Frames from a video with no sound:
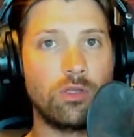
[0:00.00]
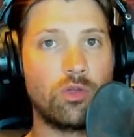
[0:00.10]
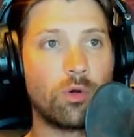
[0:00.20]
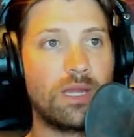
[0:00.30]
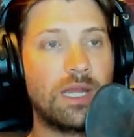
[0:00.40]

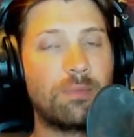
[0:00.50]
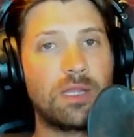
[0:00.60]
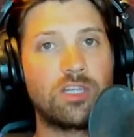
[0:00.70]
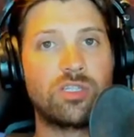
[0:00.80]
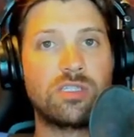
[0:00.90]
your
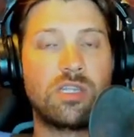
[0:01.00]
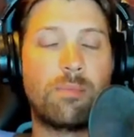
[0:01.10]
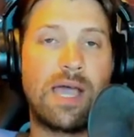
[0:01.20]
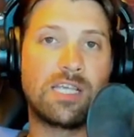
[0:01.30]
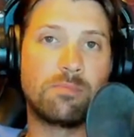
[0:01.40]
manipulations in the
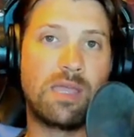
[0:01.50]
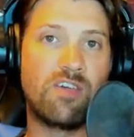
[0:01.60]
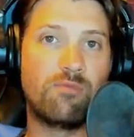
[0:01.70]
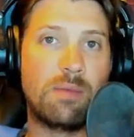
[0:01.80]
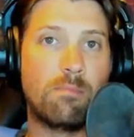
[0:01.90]
past may
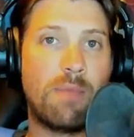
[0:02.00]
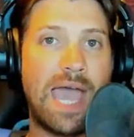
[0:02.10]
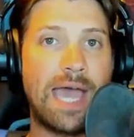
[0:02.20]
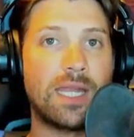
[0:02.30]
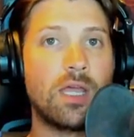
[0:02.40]
have been
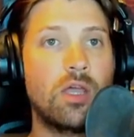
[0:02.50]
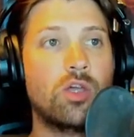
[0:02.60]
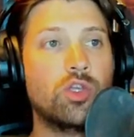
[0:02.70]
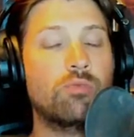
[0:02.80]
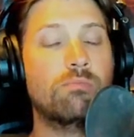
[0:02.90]
bad,
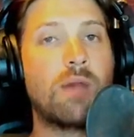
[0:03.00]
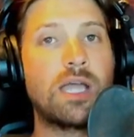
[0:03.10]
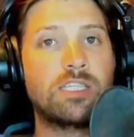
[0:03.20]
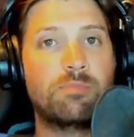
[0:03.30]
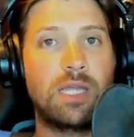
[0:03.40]
you
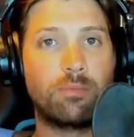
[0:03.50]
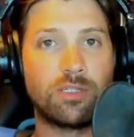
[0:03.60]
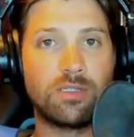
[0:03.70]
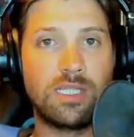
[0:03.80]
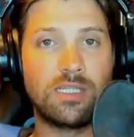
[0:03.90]
might be able
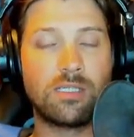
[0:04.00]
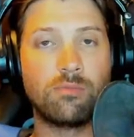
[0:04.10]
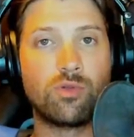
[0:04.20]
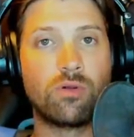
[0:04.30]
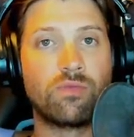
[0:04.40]
to seek
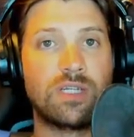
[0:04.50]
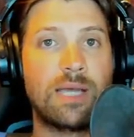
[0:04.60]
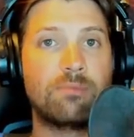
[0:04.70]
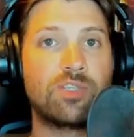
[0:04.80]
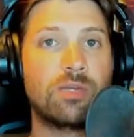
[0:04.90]
some sort of
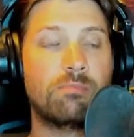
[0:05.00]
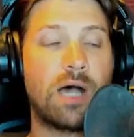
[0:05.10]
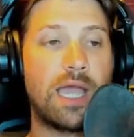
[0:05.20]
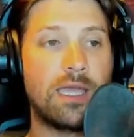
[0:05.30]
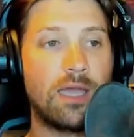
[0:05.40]
redemption
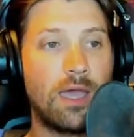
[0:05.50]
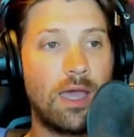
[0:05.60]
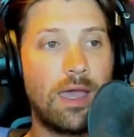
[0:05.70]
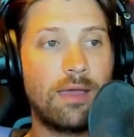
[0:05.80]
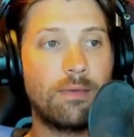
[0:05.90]
by
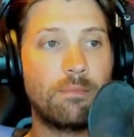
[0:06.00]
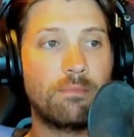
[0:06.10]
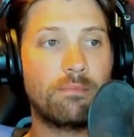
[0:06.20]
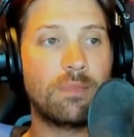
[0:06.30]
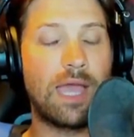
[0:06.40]

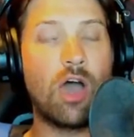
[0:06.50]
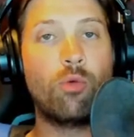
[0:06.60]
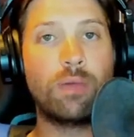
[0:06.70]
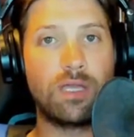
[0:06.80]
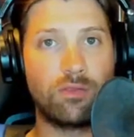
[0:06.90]

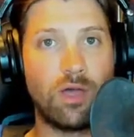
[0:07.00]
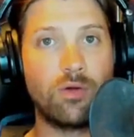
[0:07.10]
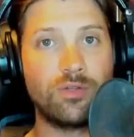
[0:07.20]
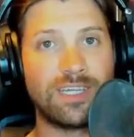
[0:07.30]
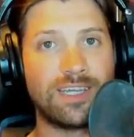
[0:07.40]
helping
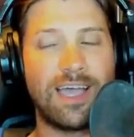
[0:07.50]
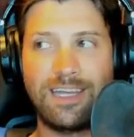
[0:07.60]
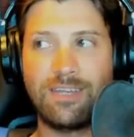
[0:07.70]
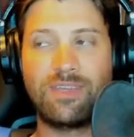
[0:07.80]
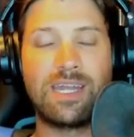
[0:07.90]
those to
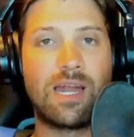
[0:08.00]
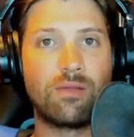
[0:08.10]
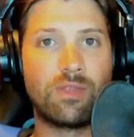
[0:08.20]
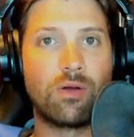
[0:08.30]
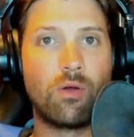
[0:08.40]
kind of get out
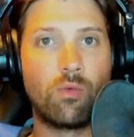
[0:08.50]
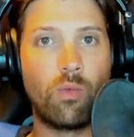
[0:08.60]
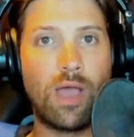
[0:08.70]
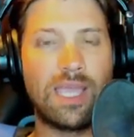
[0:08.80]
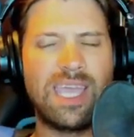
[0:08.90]
of their own
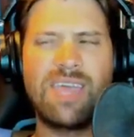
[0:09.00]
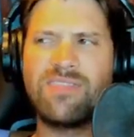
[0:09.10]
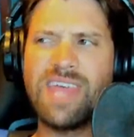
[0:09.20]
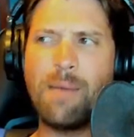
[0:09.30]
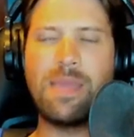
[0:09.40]
way.
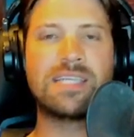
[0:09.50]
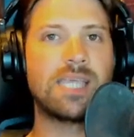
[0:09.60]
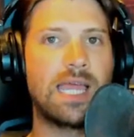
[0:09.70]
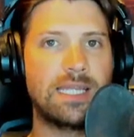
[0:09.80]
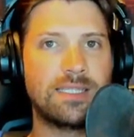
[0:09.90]
If that makes
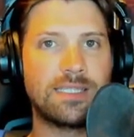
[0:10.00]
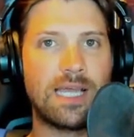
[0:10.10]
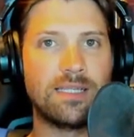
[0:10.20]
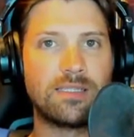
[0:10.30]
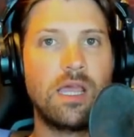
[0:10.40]
any
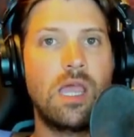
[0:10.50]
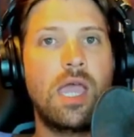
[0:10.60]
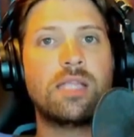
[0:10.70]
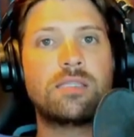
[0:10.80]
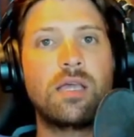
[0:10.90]
sense,
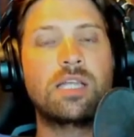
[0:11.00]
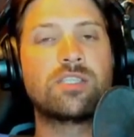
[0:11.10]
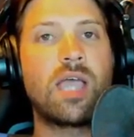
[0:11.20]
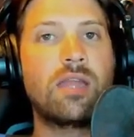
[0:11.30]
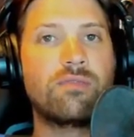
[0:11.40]
it's
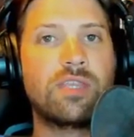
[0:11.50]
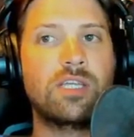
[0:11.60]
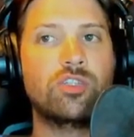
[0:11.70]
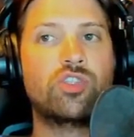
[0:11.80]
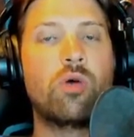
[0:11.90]
kind of
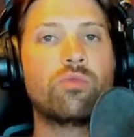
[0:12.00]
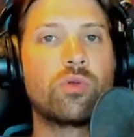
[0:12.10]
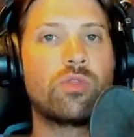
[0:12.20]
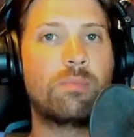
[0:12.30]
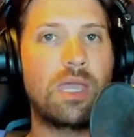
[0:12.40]
the don't
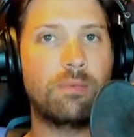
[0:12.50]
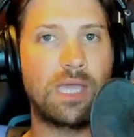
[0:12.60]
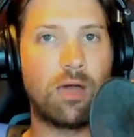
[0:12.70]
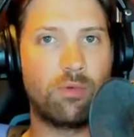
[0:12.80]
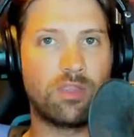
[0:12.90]
throw the baby
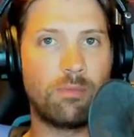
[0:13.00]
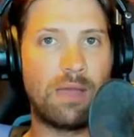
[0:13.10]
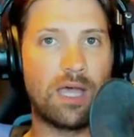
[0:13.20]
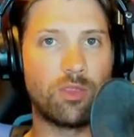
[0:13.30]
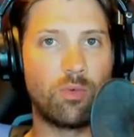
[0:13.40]
out with the
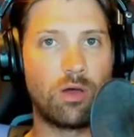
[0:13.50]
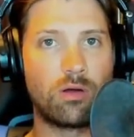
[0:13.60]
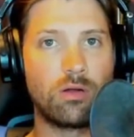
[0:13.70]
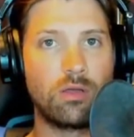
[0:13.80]
bathwater.